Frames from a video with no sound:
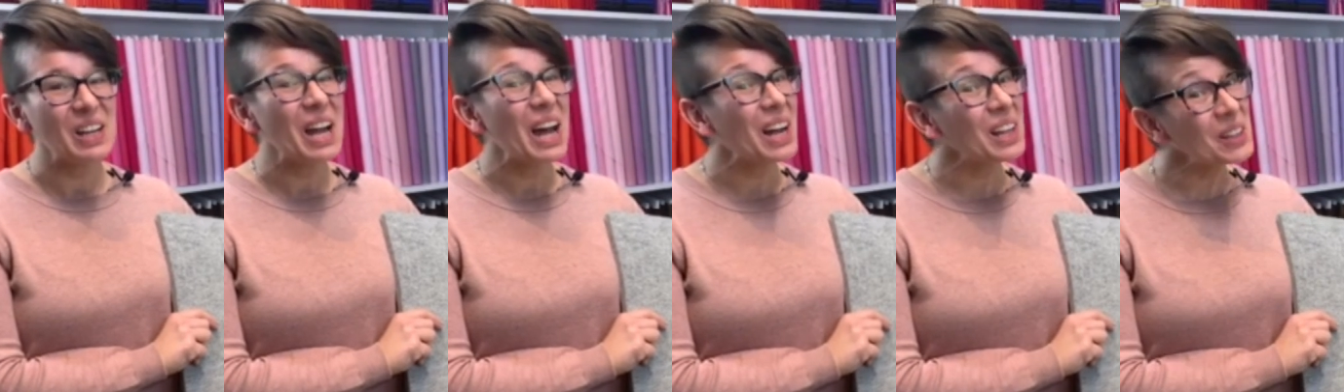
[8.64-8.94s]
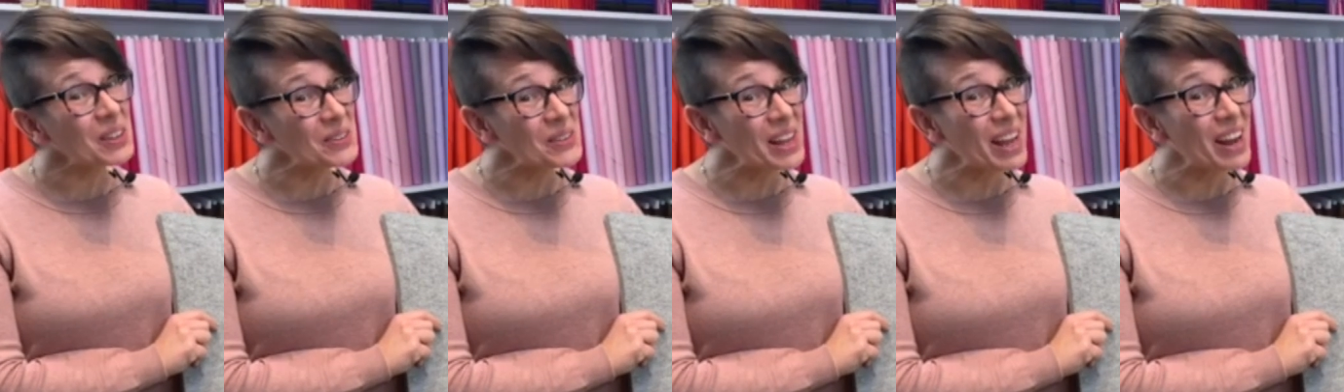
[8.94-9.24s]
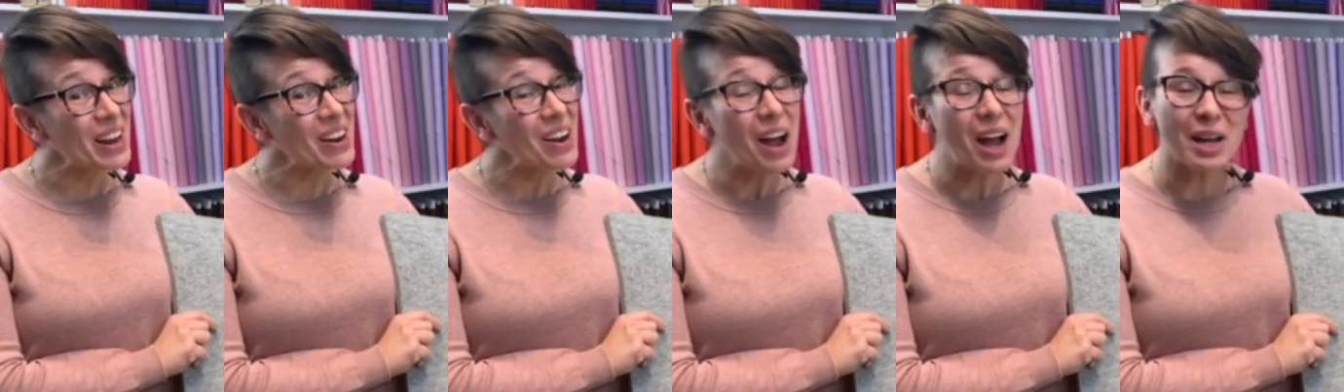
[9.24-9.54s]
Hello
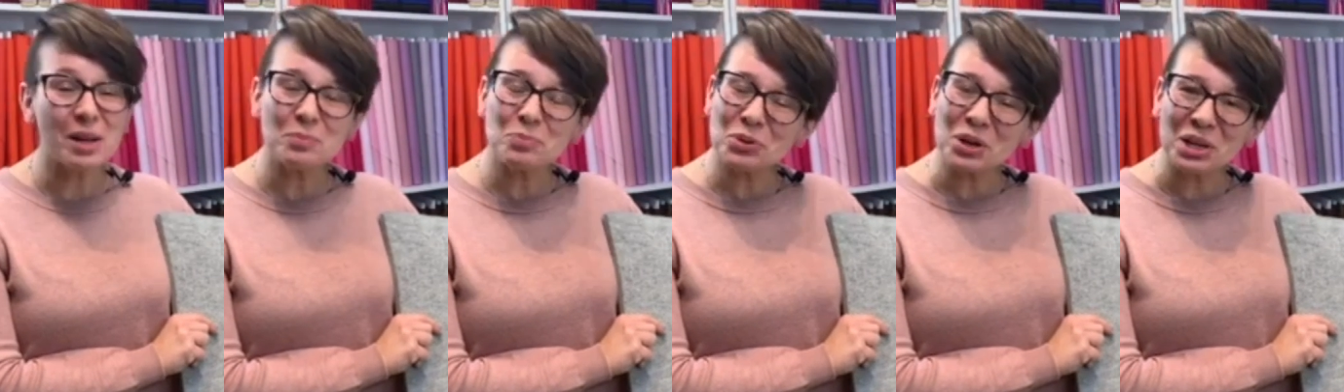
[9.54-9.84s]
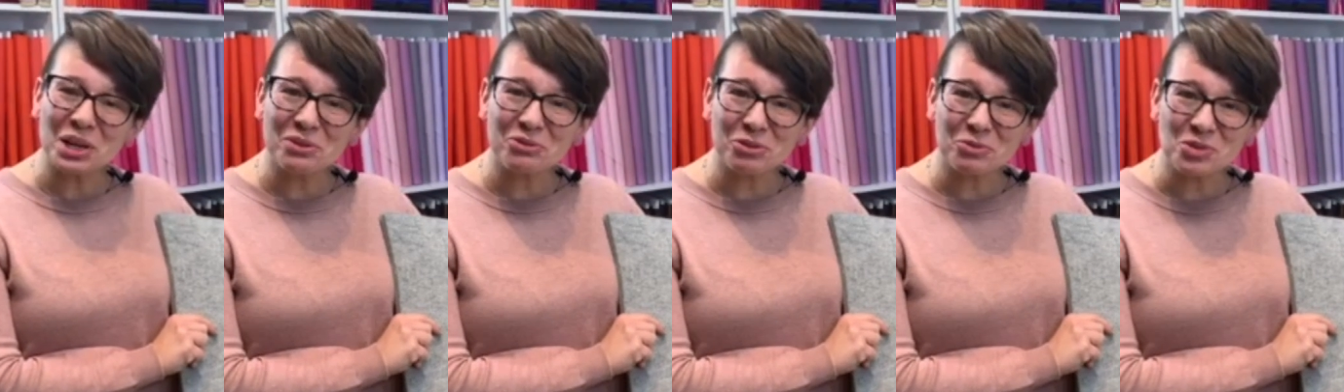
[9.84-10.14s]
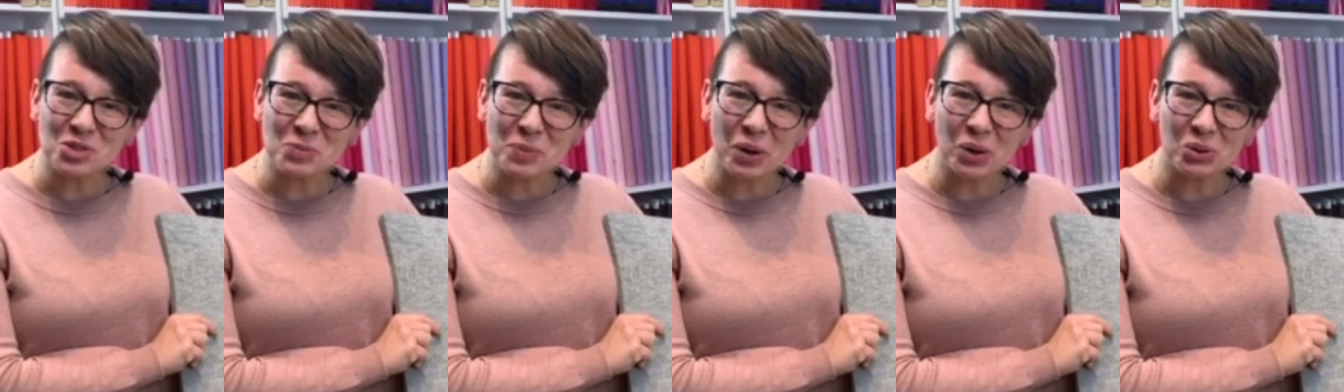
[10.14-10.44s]
there, I'm Bradie from
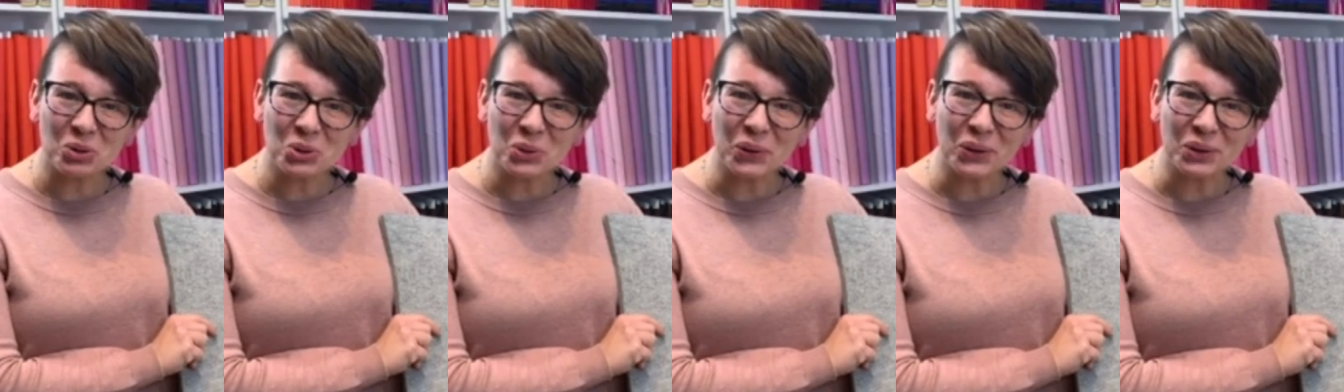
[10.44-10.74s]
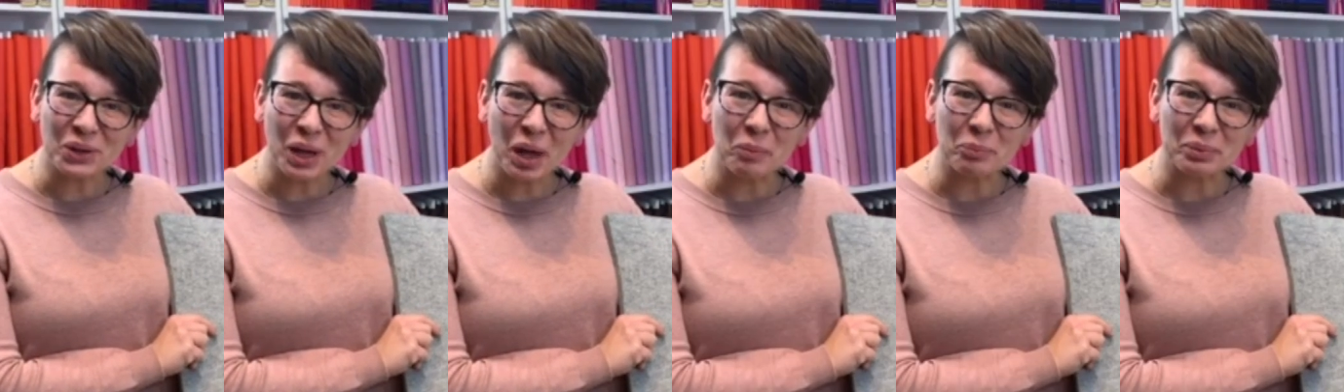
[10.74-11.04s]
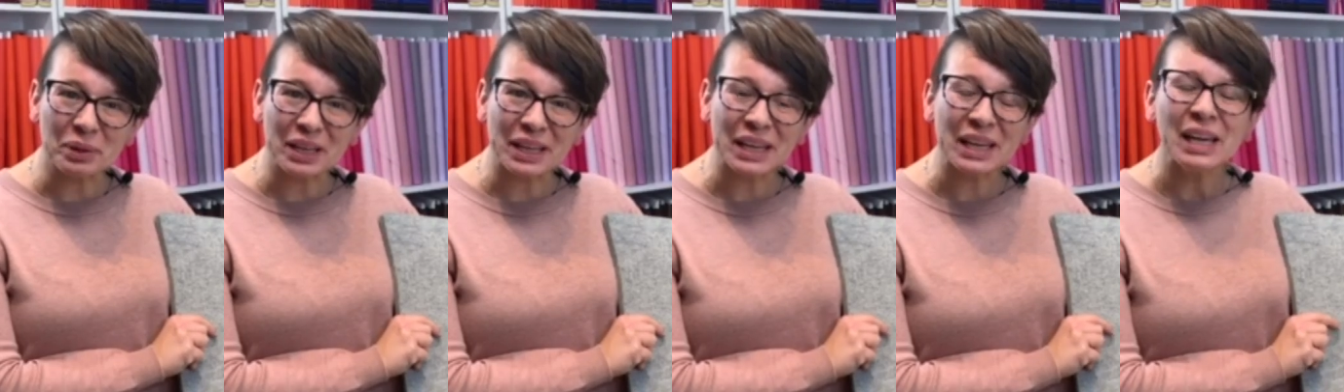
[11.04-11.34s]
Sparrow Quilt
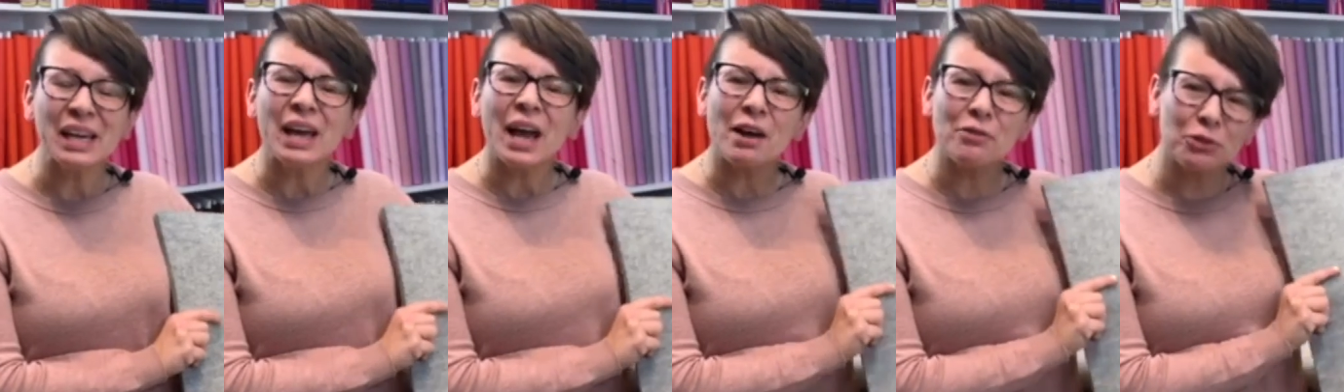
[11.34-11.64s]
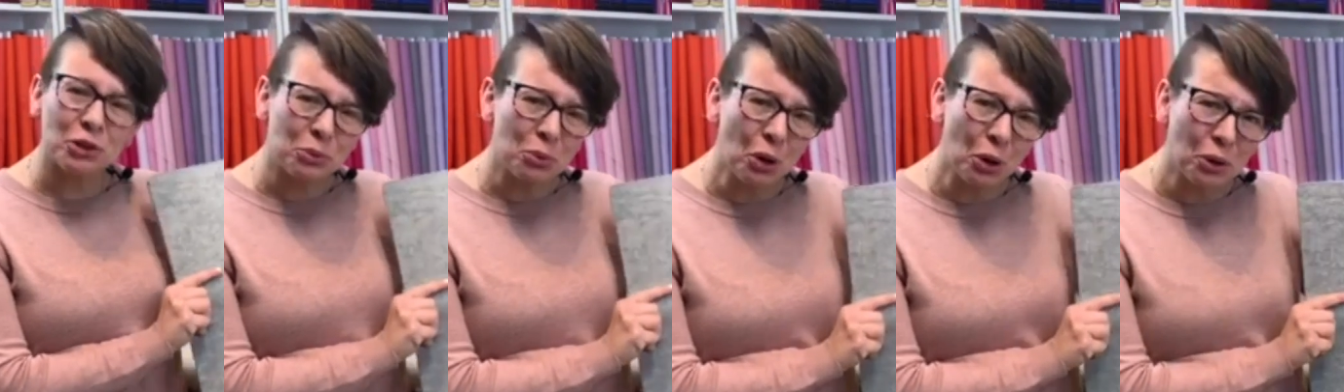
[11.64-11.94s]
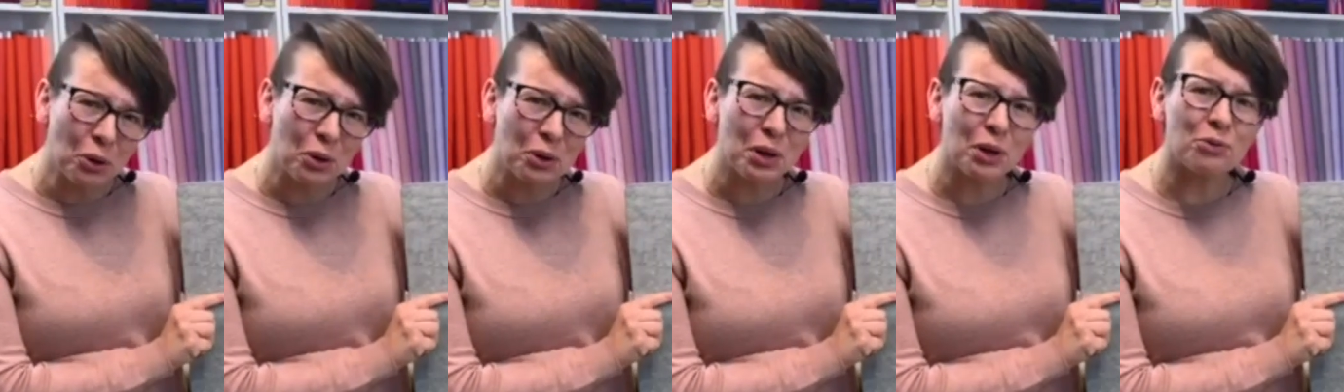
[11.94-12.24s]
Company. Have you
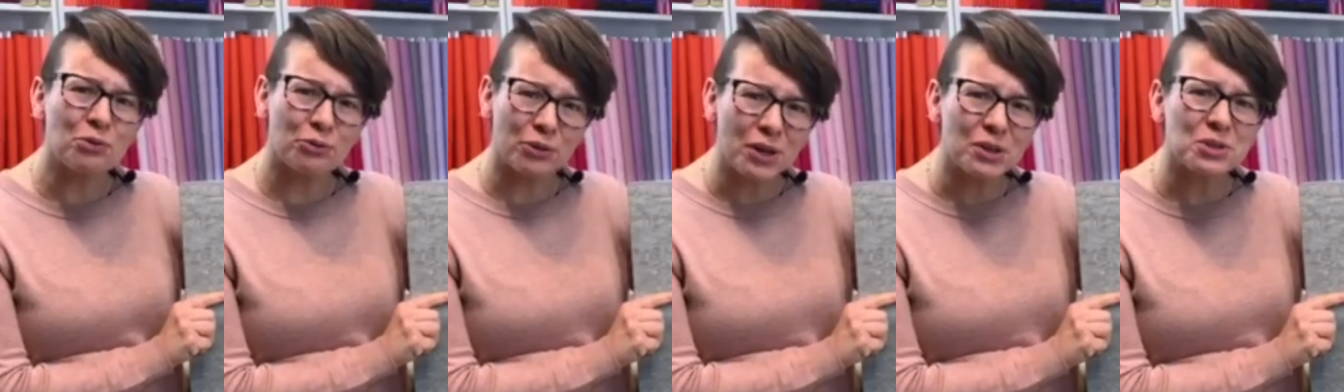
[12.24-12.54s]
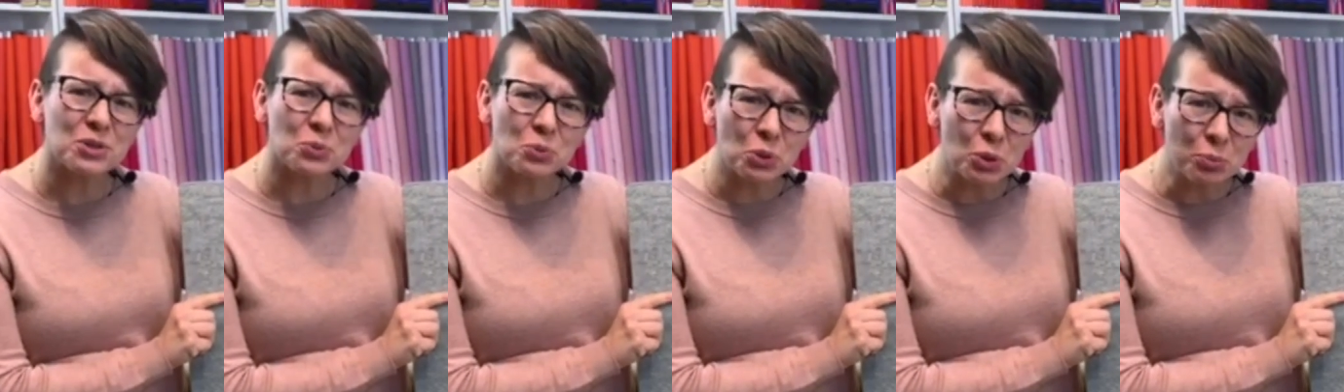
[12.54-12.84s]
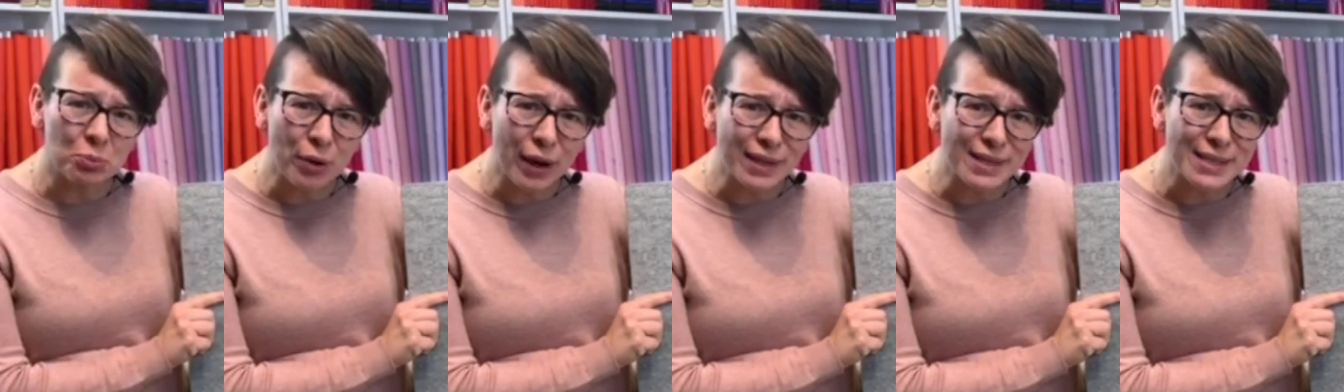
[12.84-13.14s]
heard of felted wool
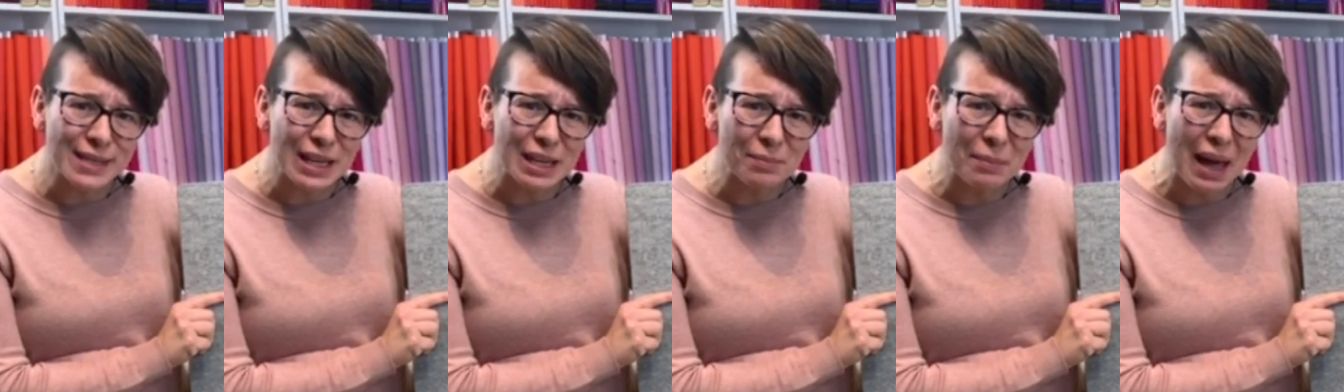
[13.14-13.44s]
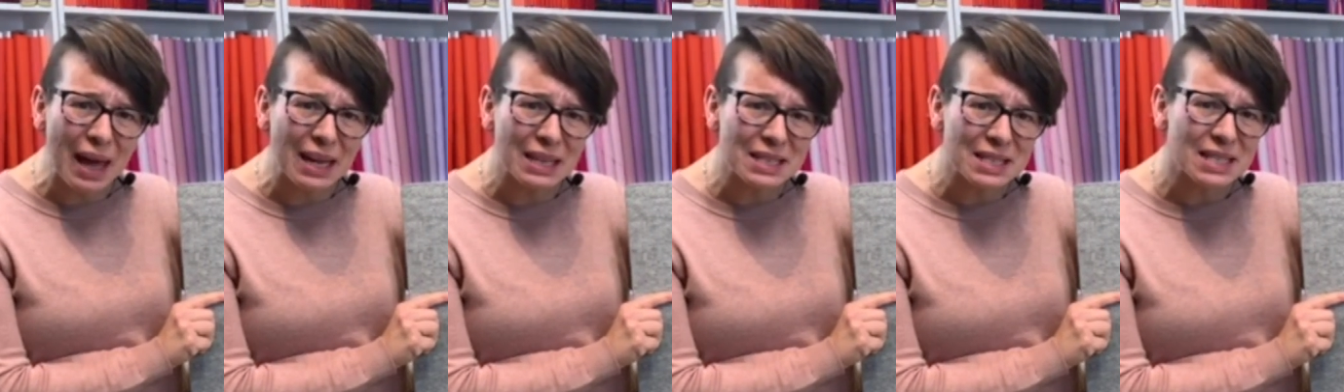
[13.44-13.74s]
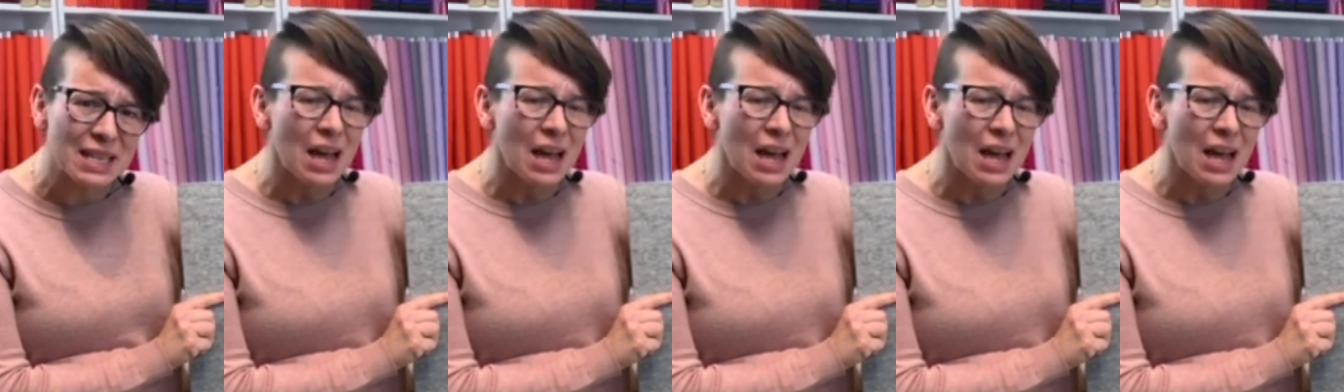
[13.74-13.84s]
pressing mats?